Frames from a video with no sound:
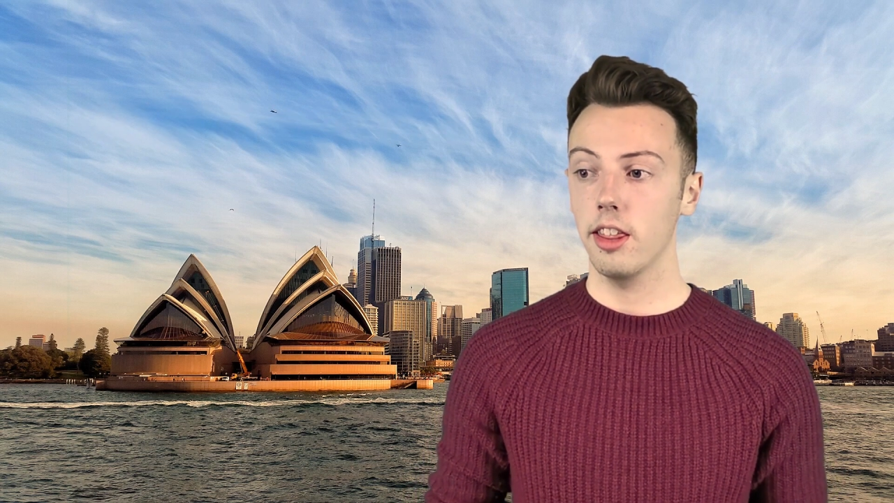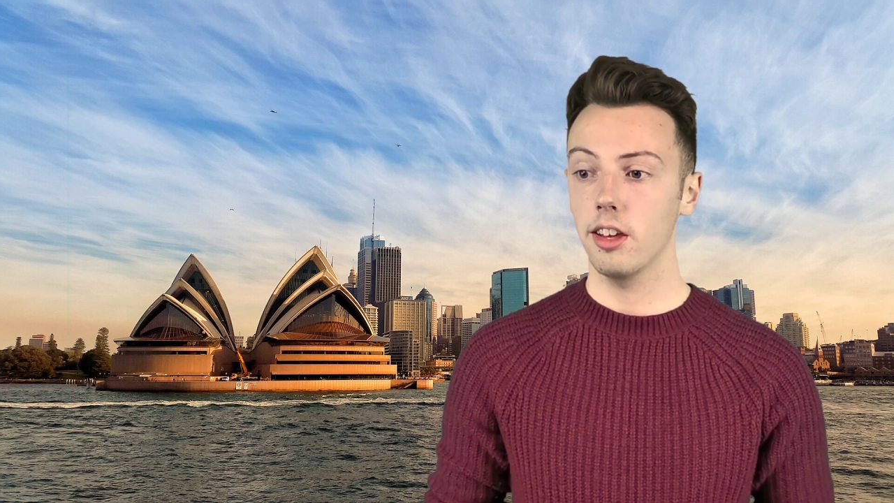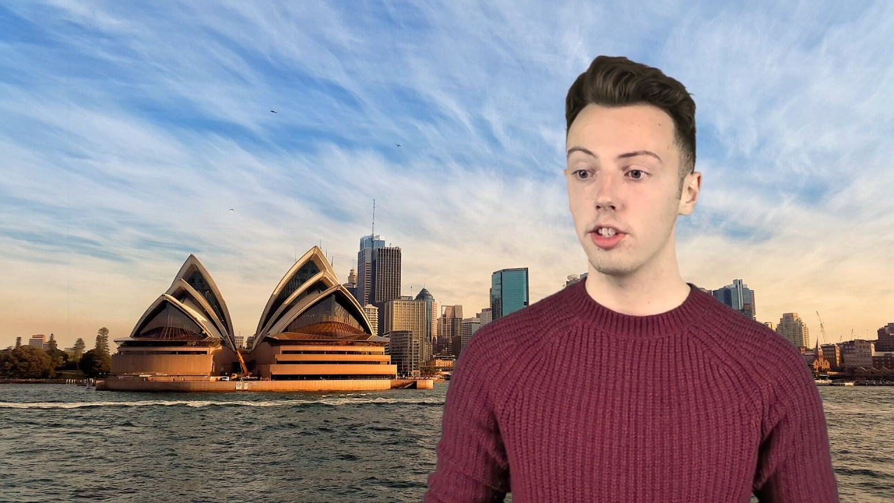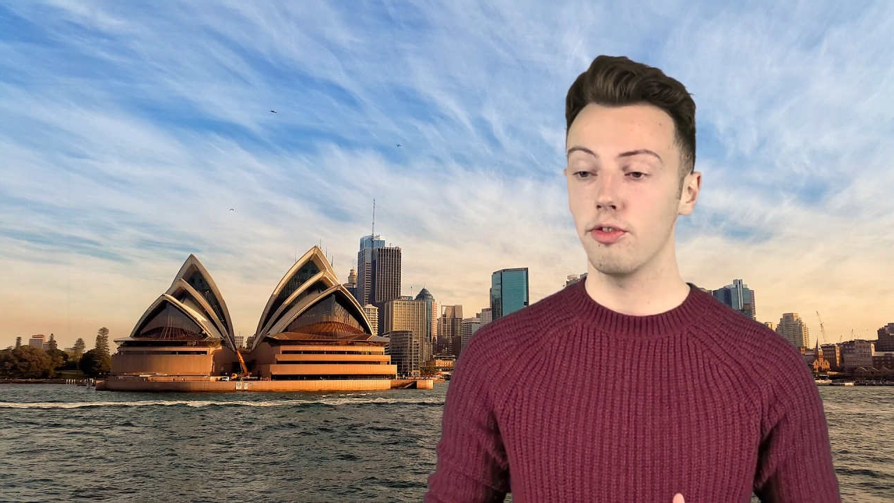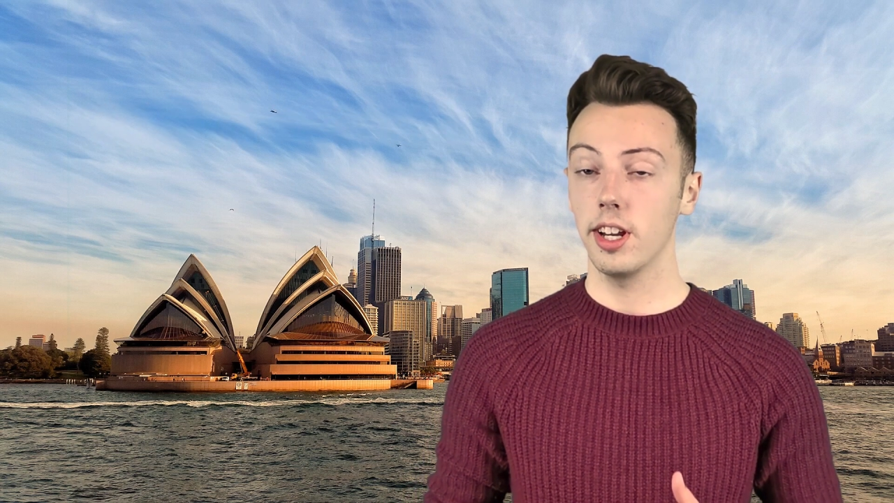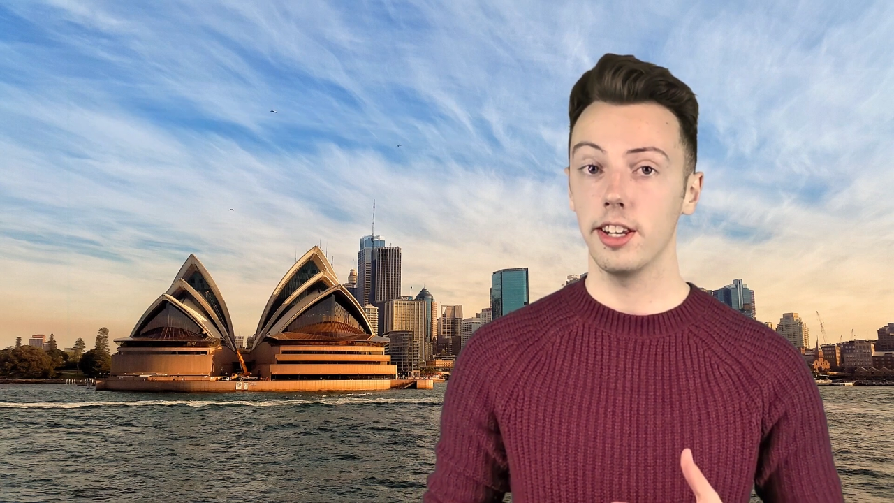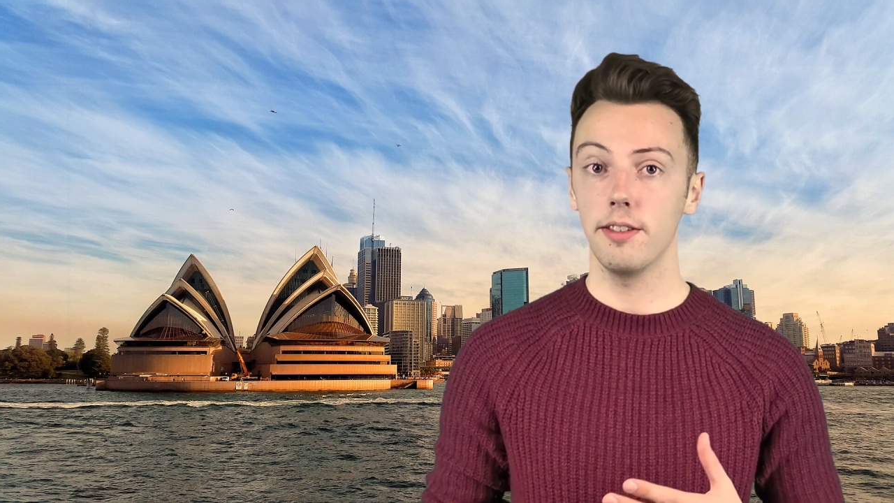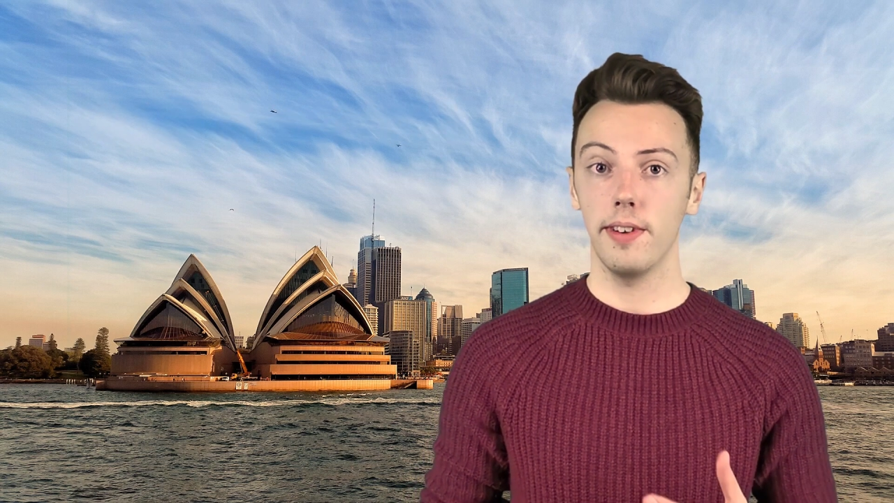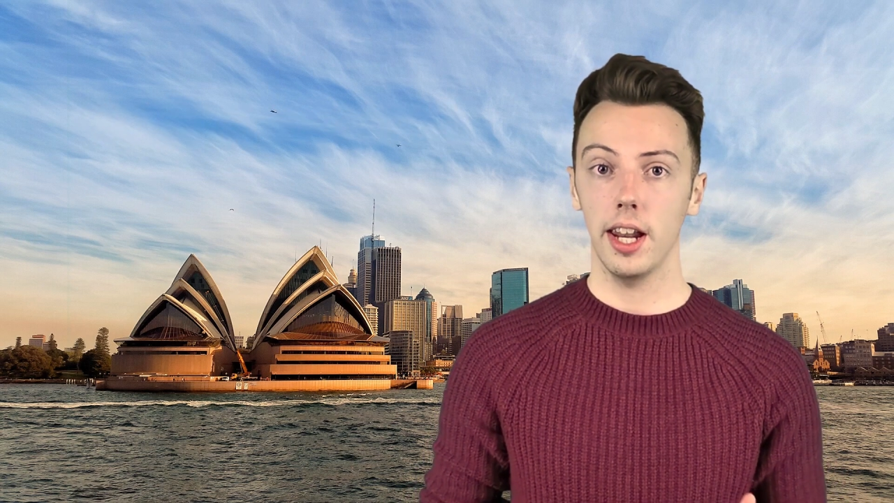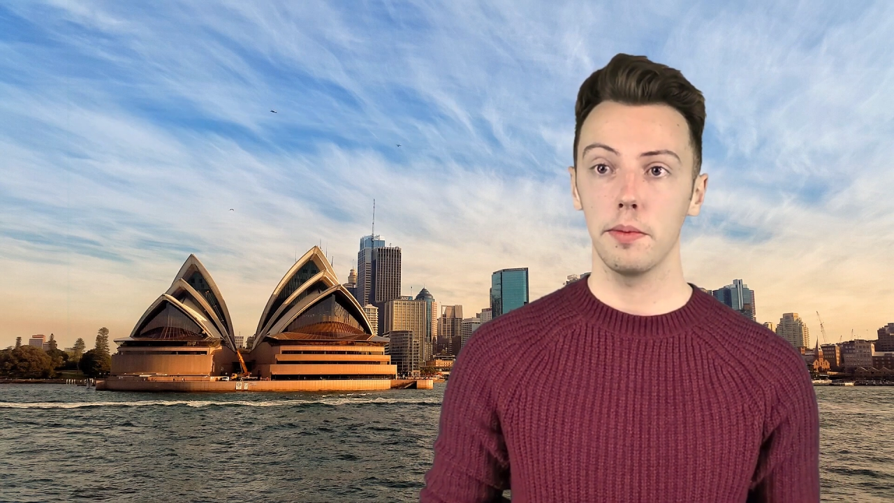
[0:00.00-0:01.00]
that is a really
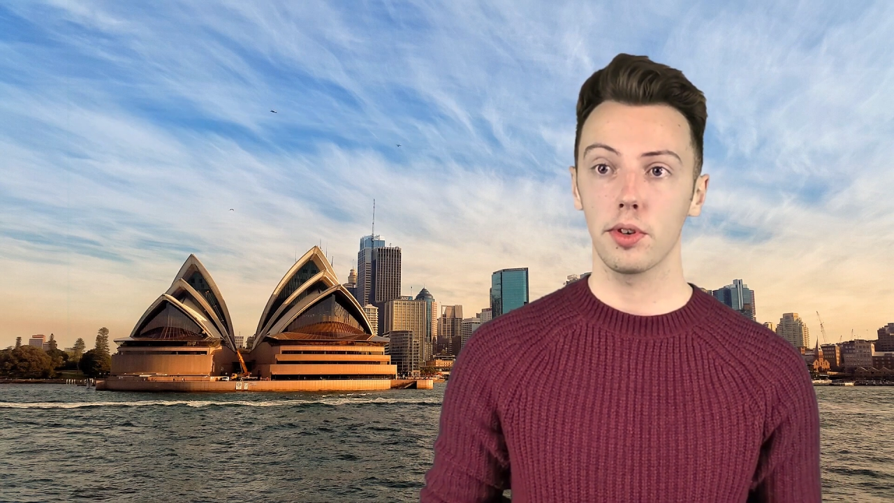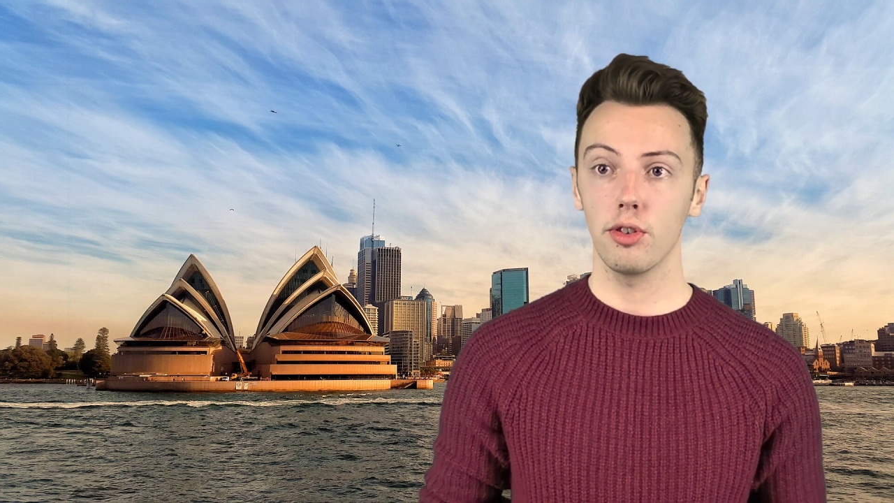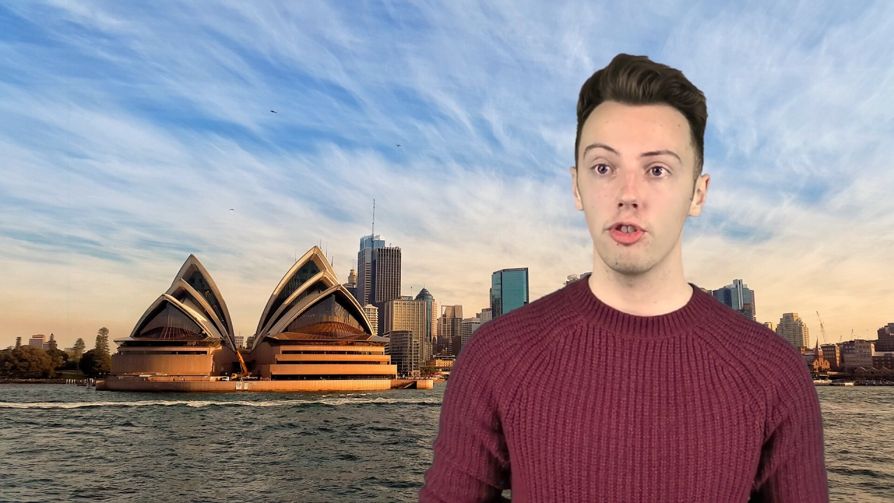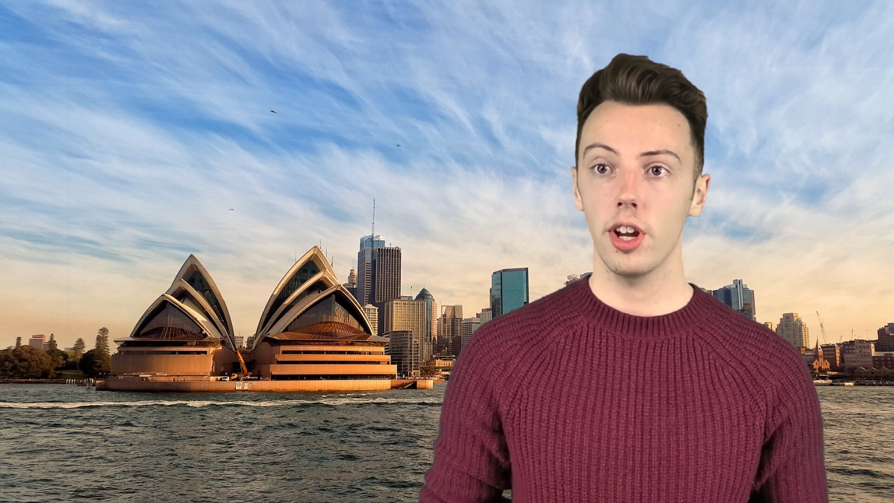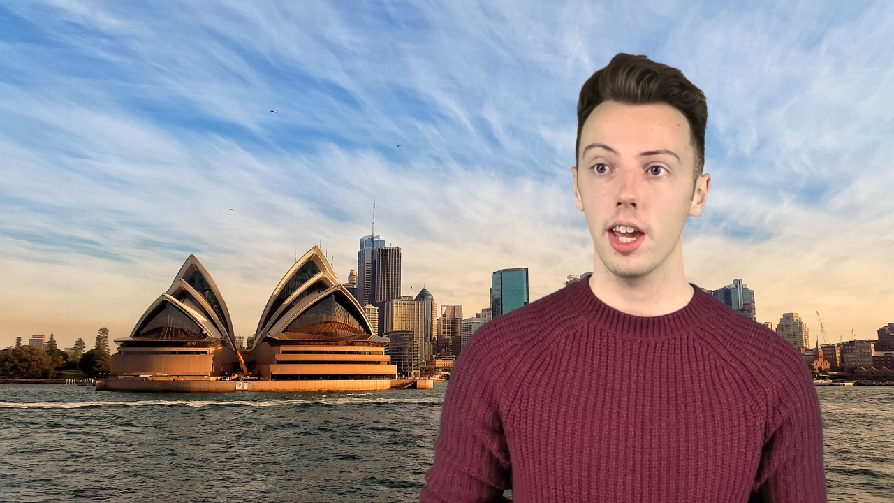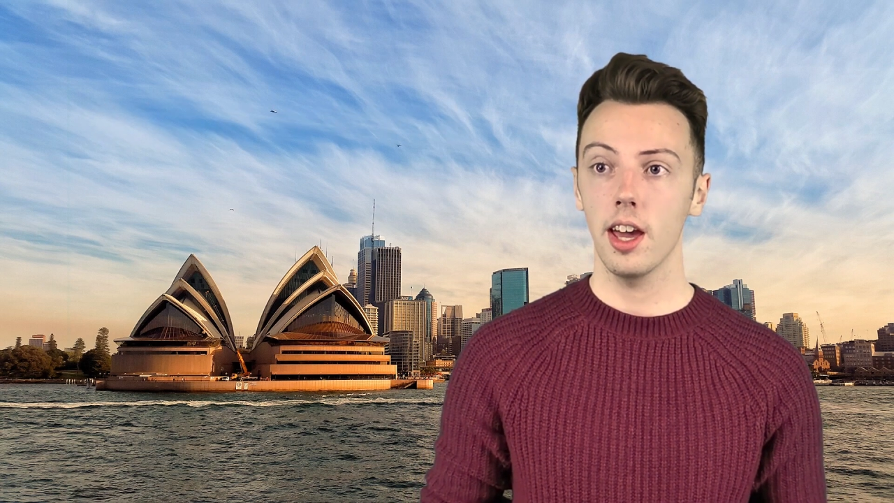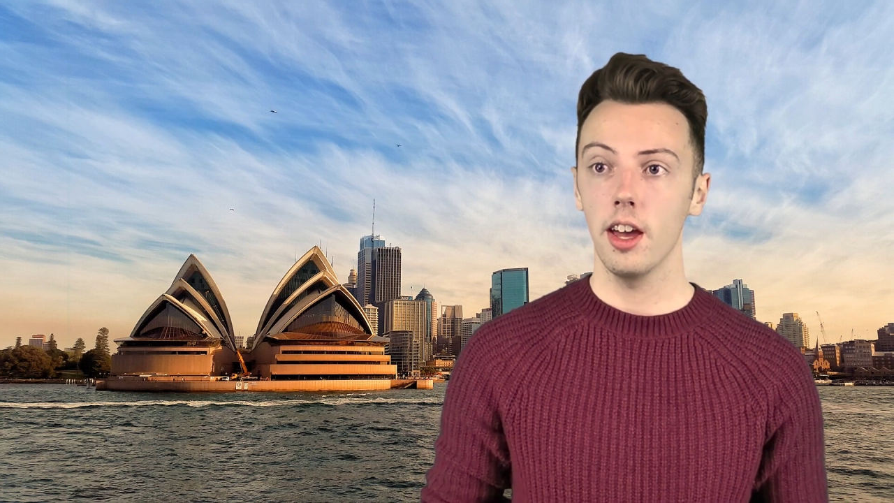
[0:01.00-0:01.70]
developed country,